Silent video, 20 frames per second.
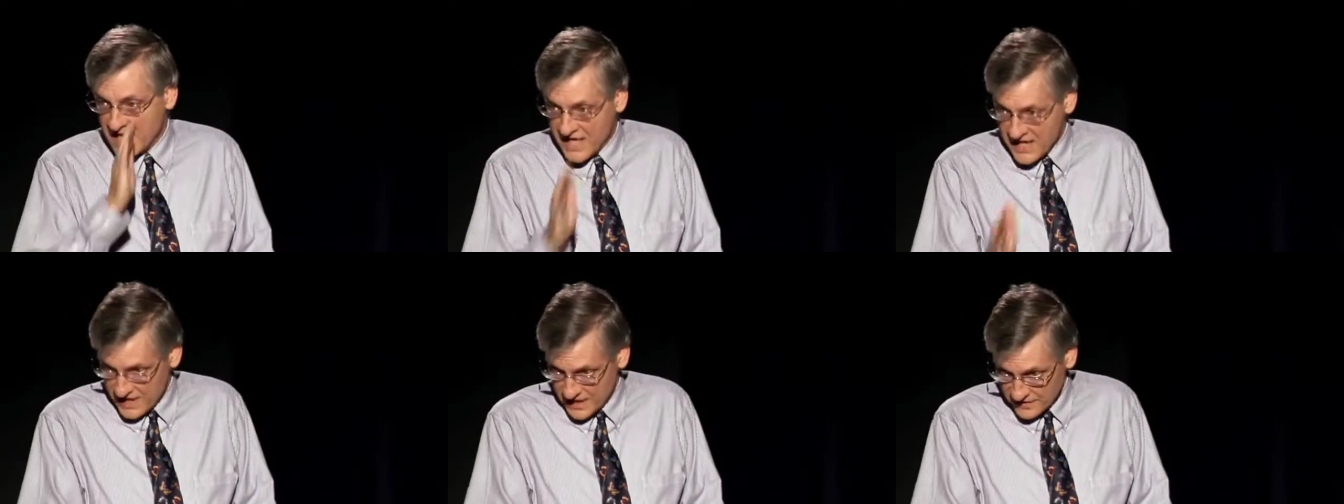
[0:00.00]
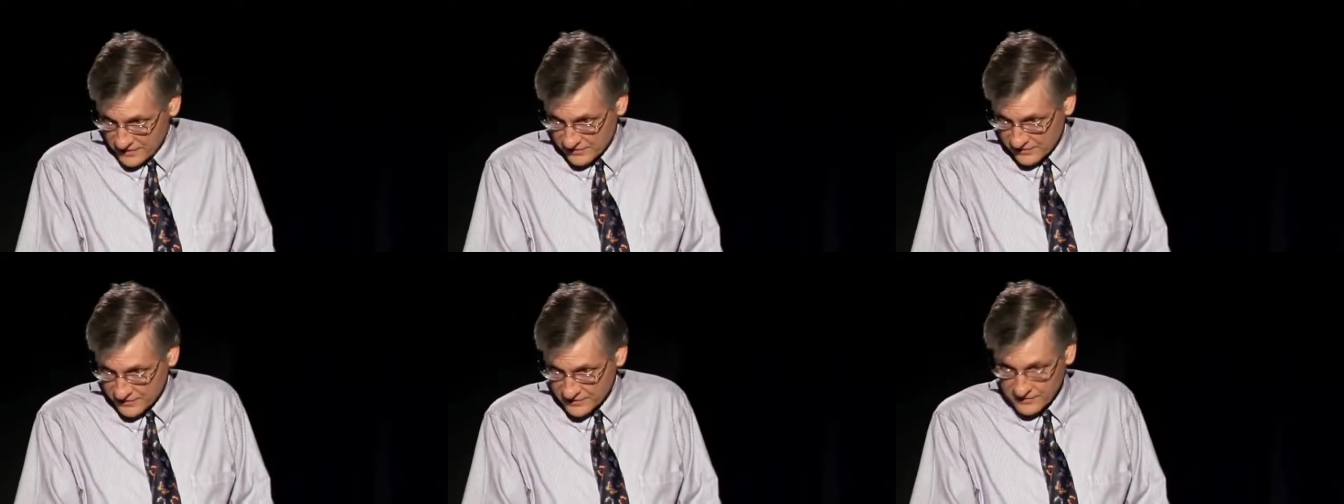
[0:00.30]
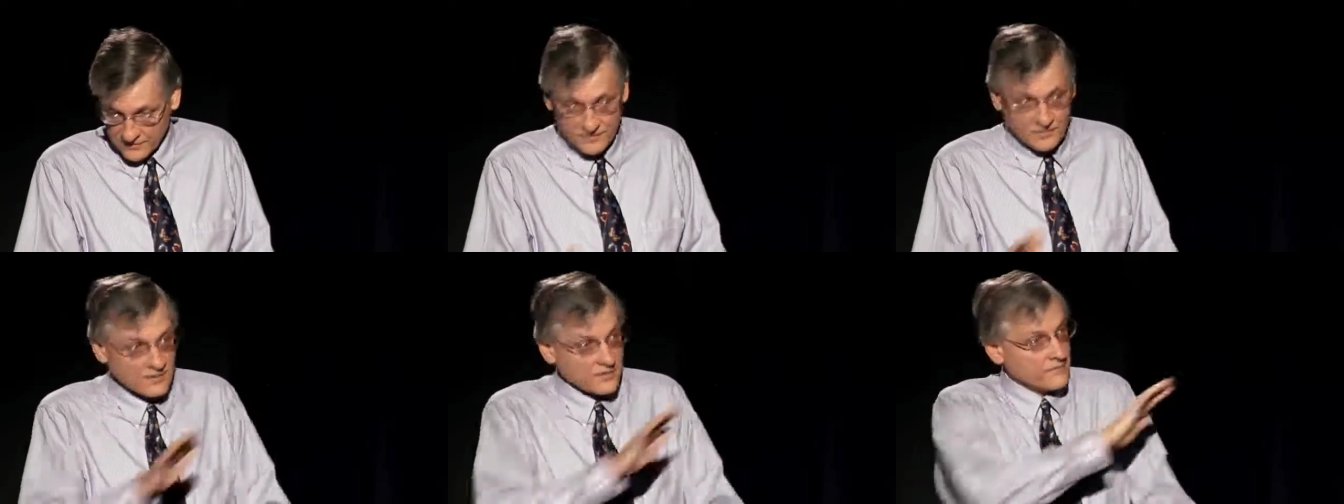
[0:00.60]

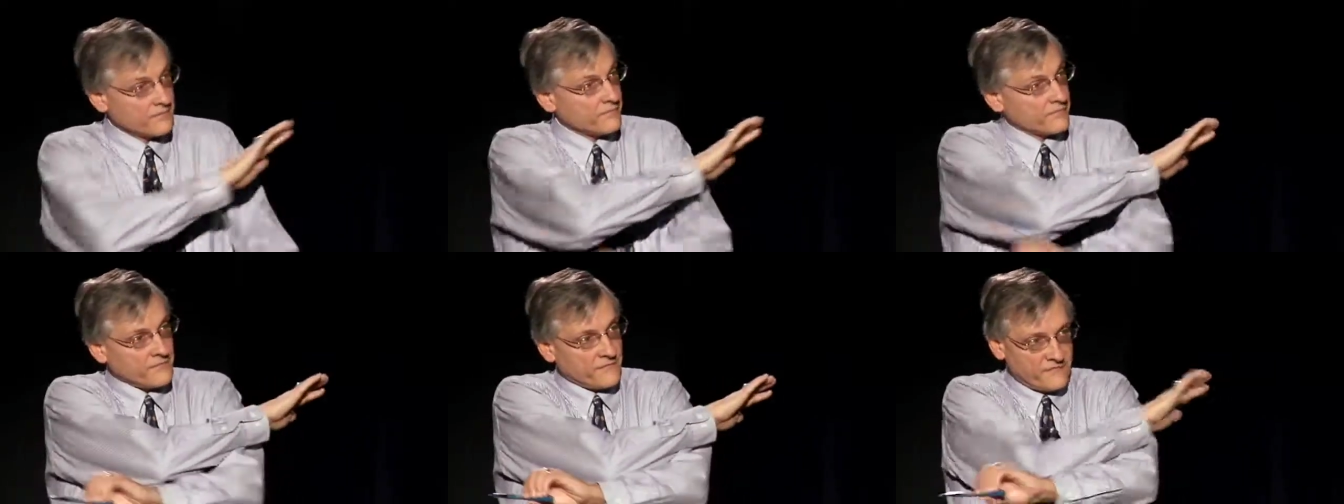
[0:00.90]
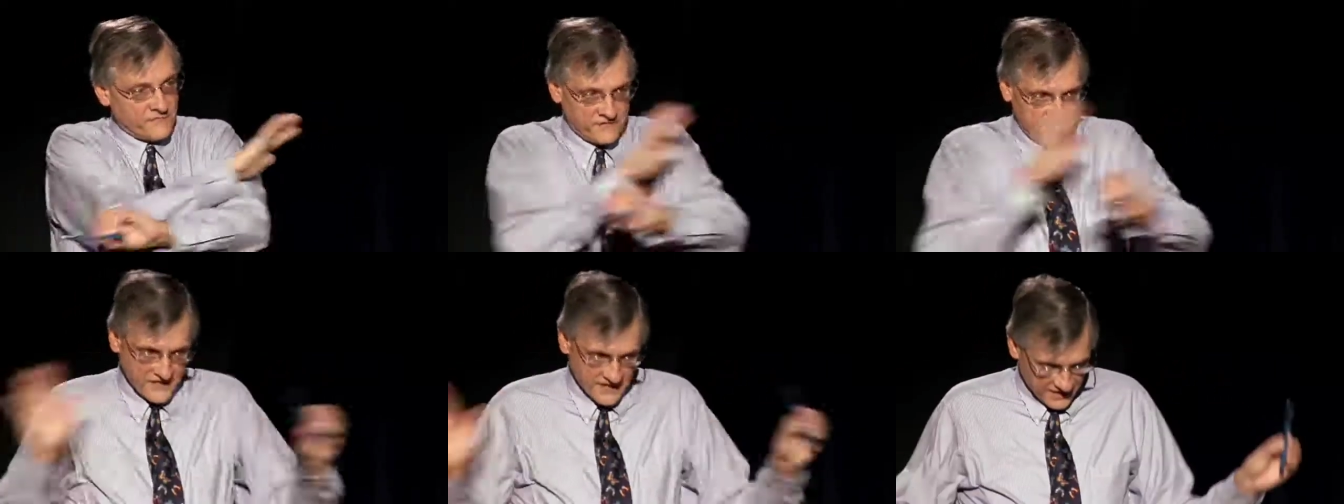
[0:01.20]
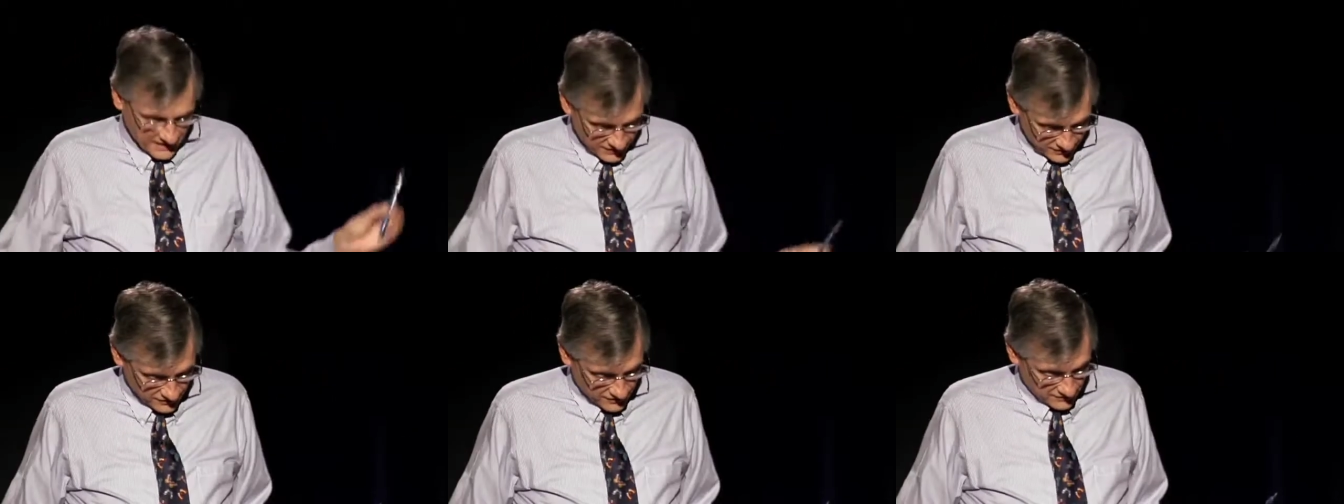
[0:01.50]
ends,
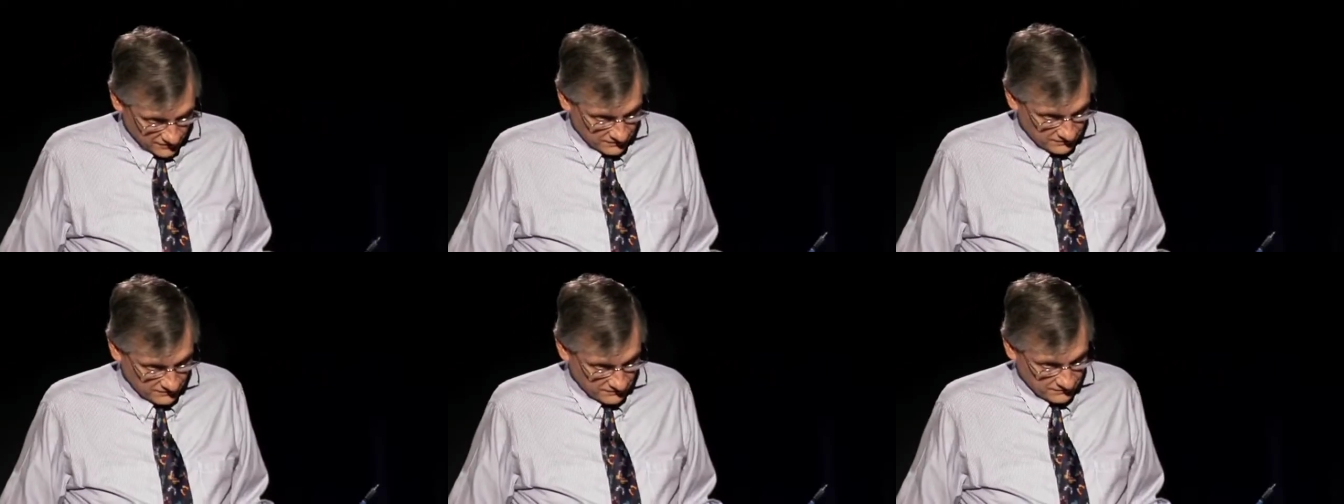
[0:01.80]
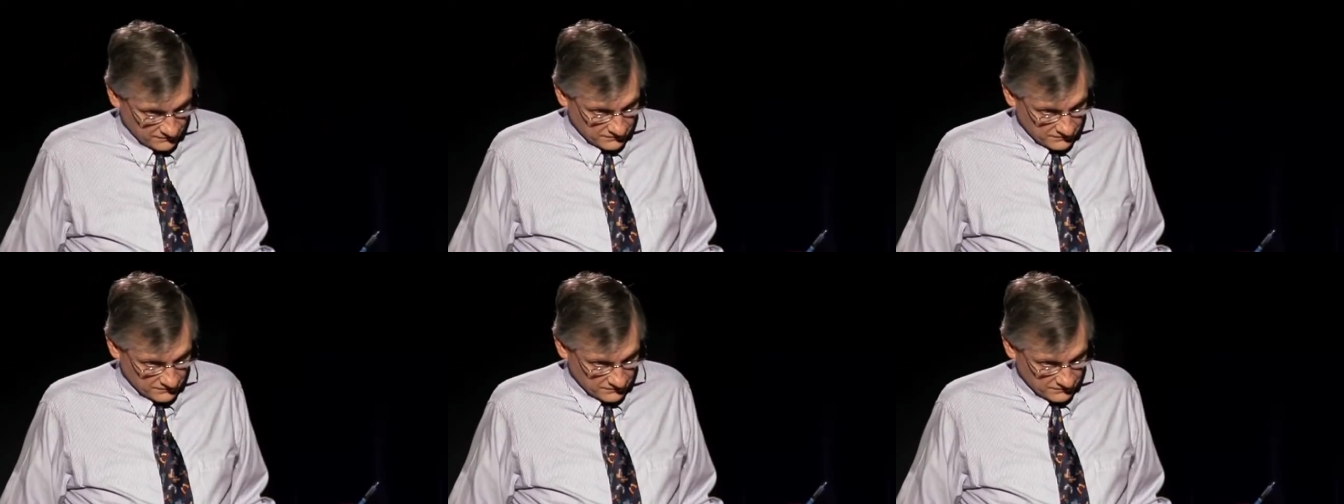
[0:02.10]
finished,